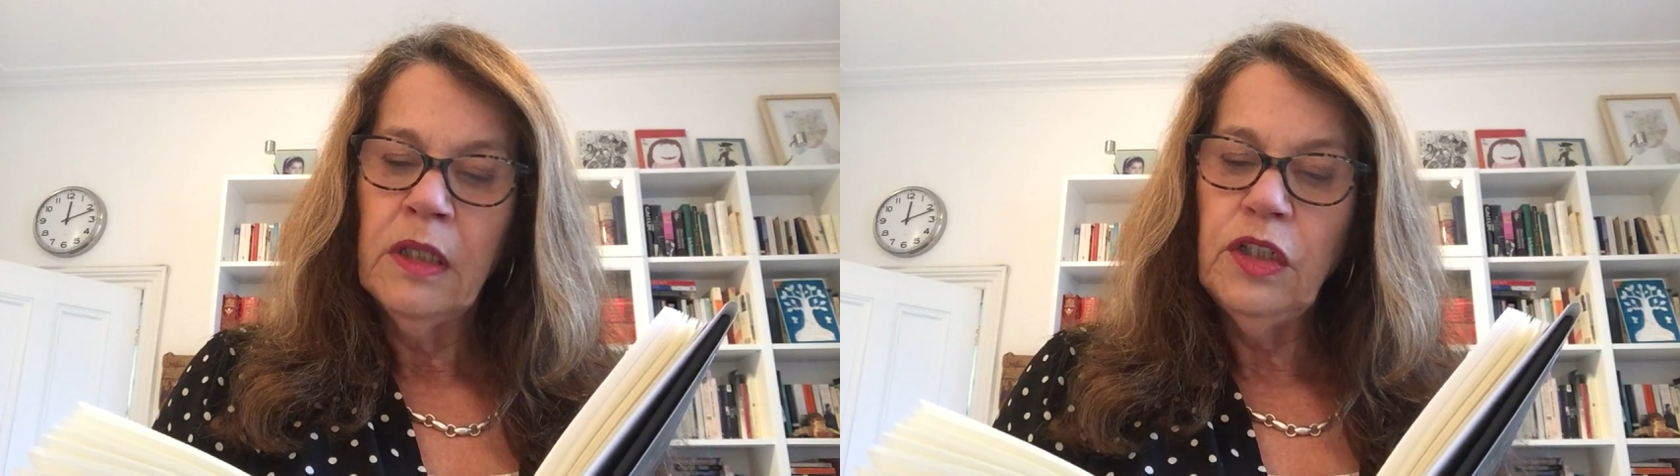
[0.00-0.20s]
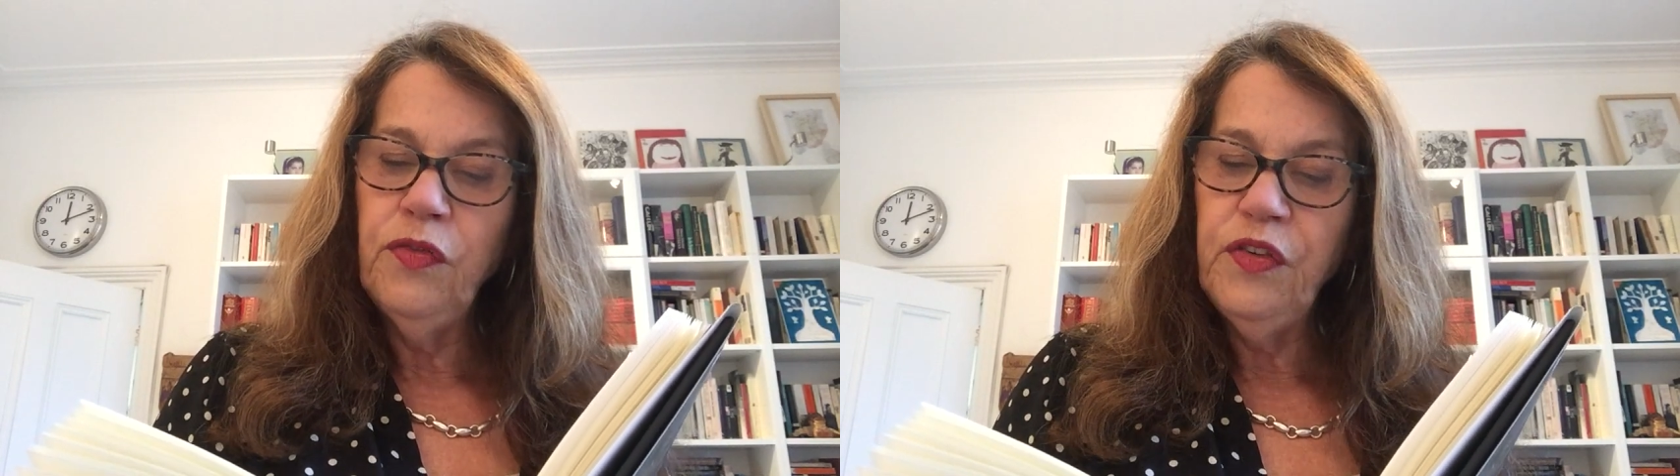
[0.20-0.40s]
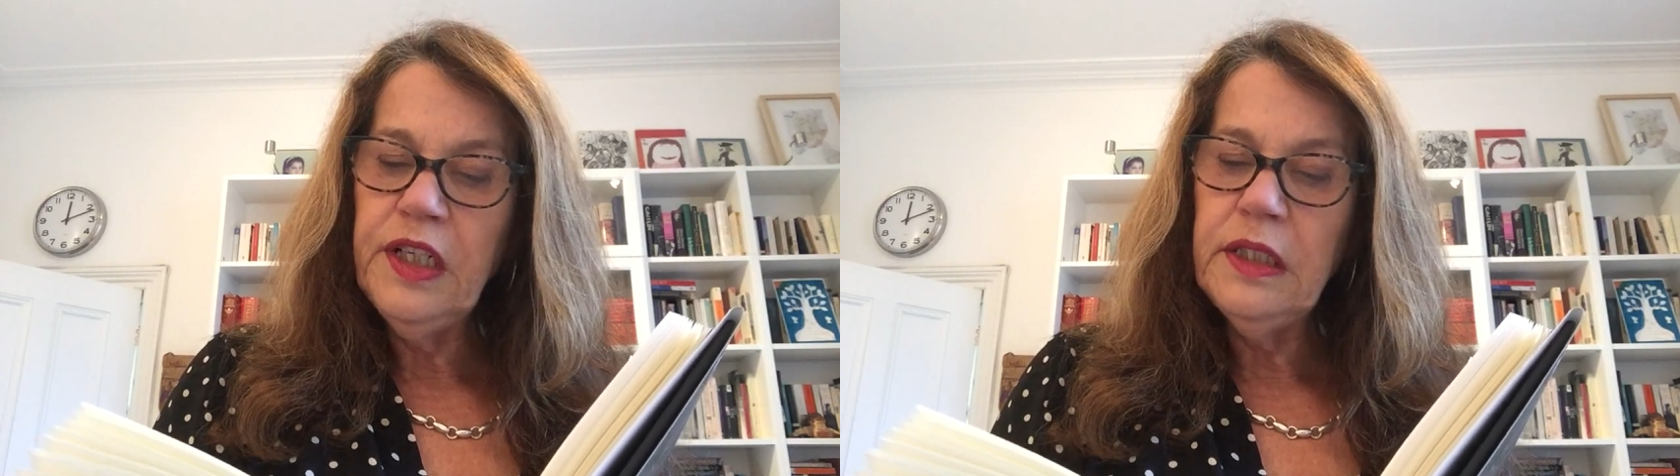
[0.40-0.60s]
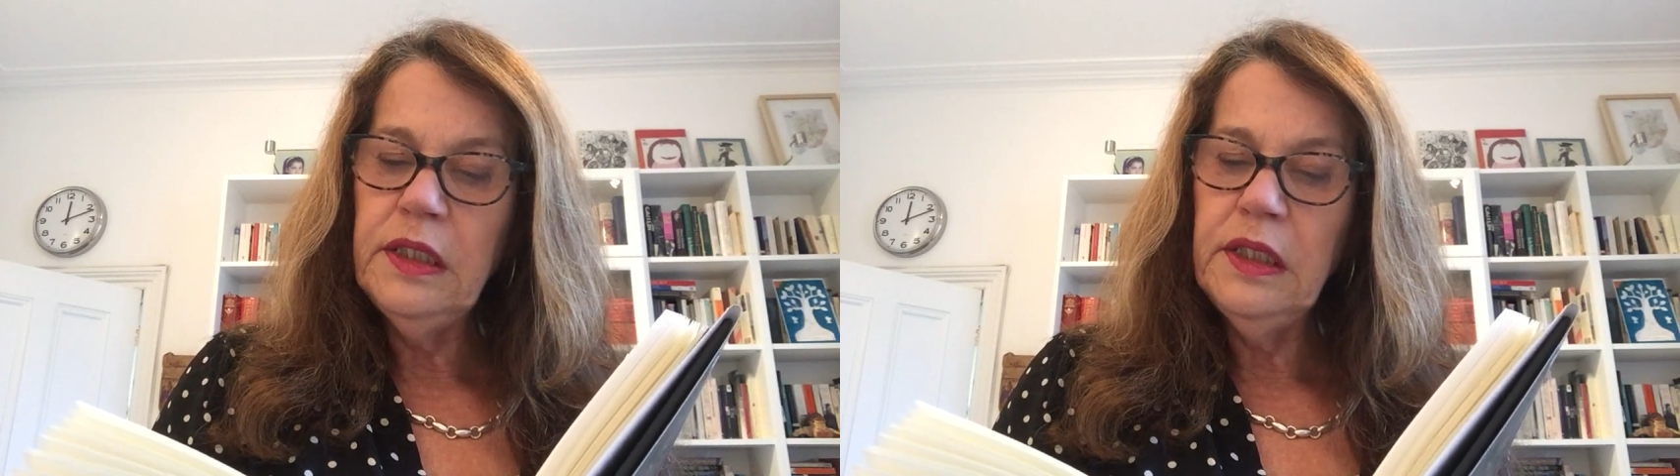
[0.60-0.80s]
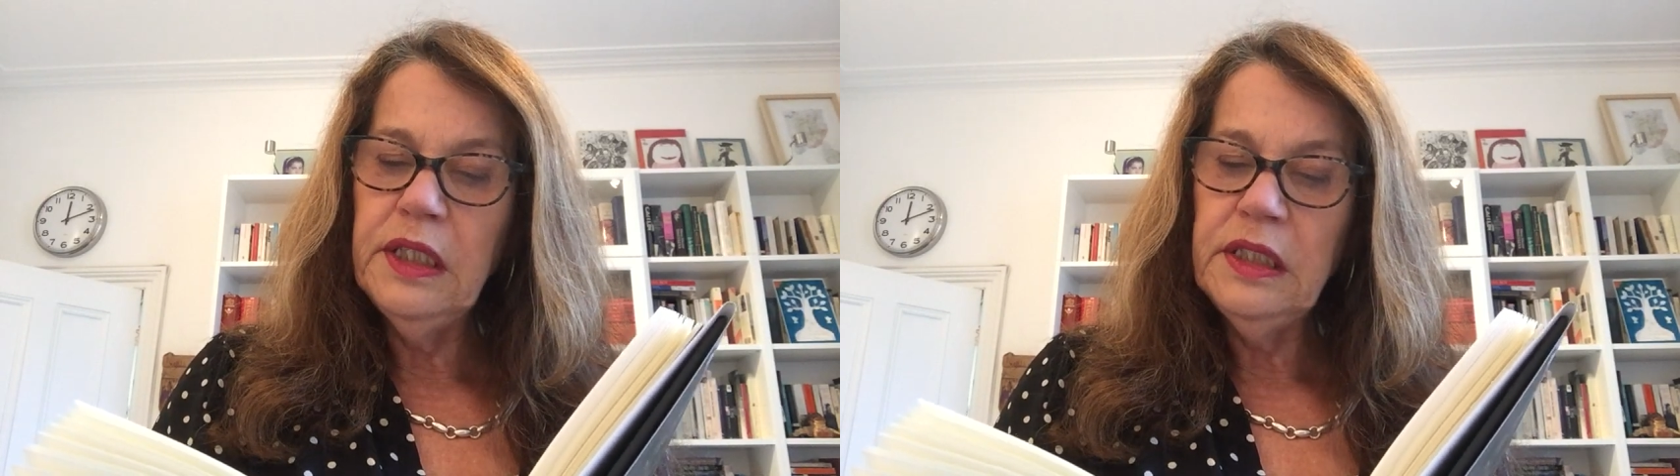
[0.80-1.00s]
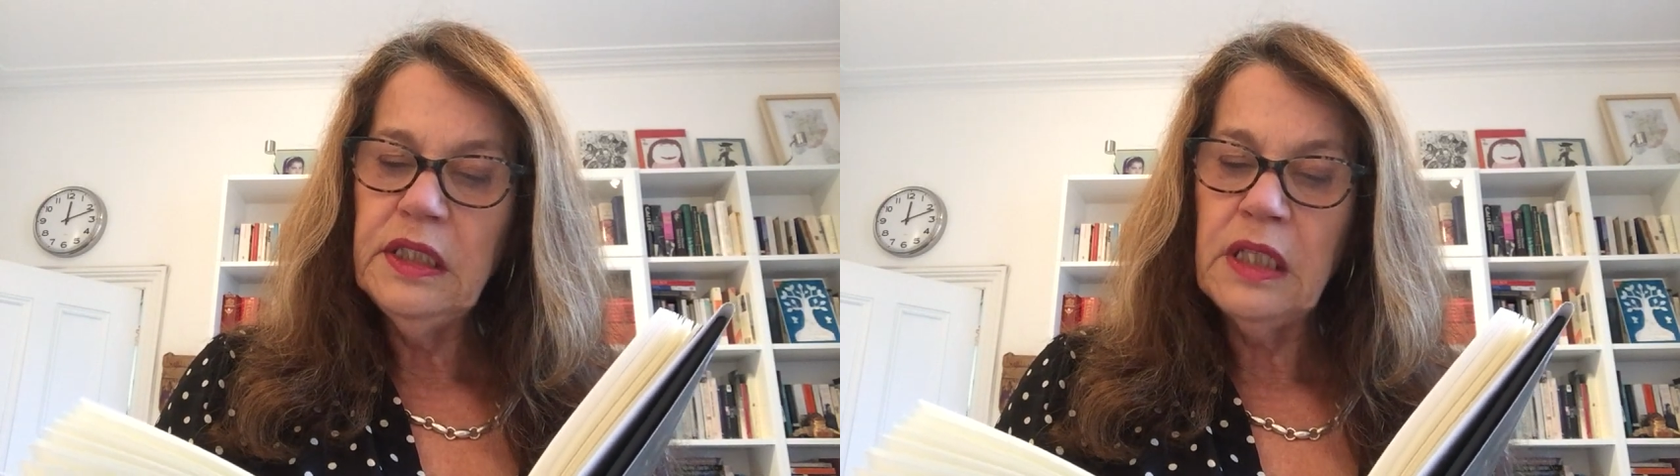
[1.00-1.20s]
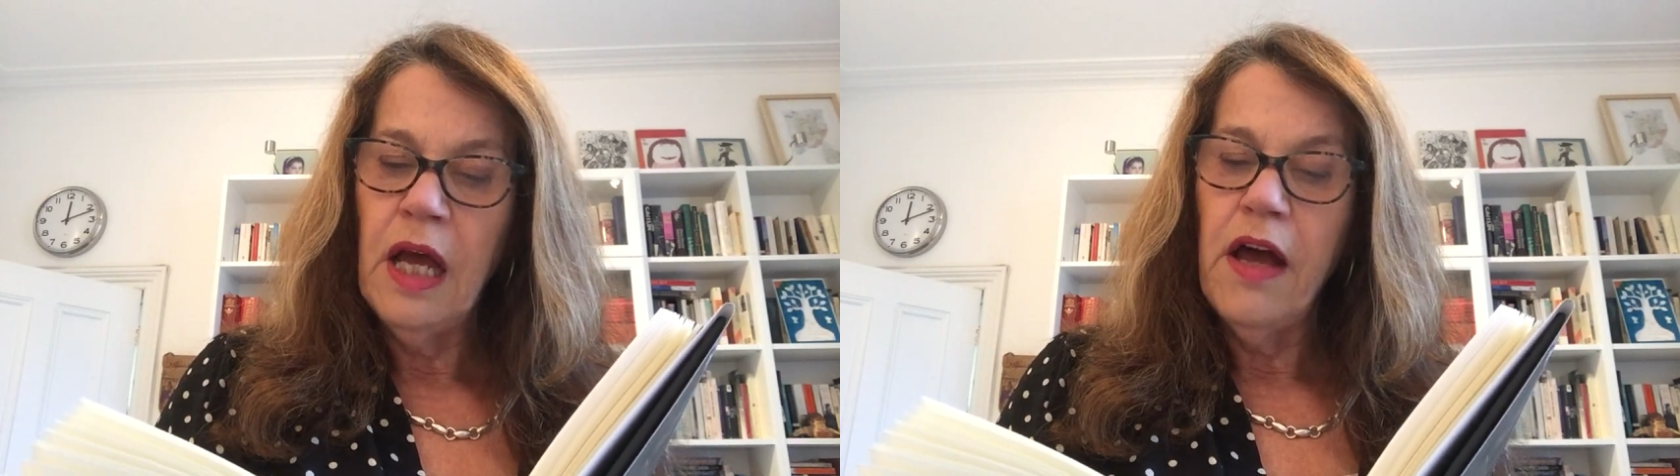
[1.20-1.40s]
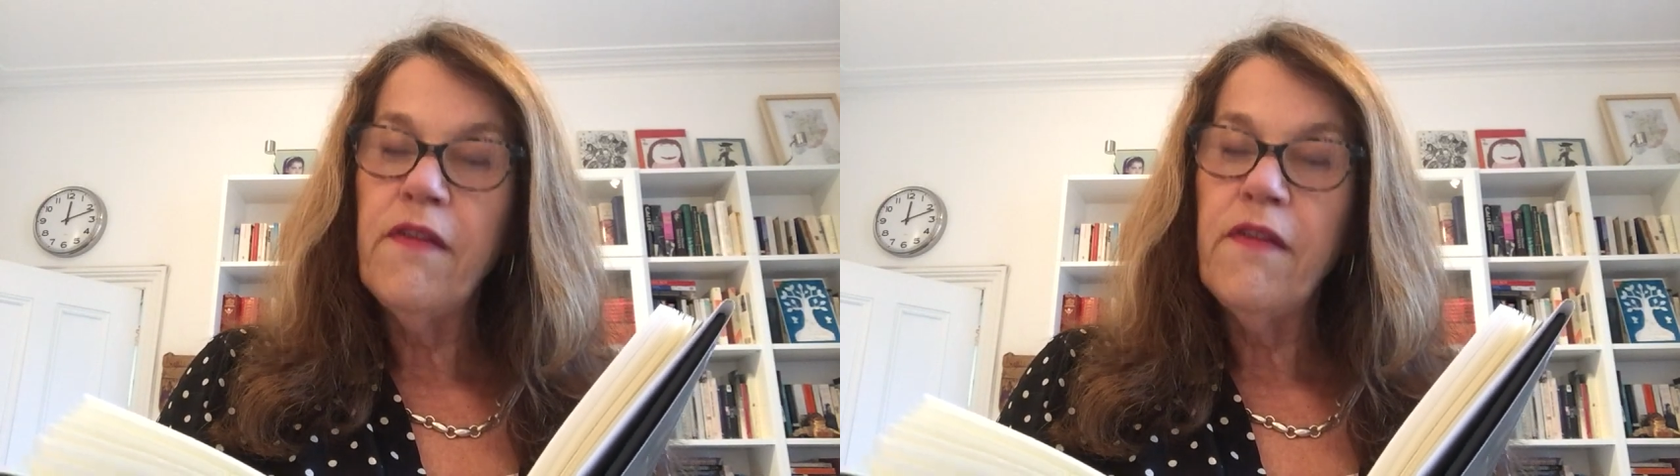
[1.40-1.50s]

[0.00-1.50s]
To feel this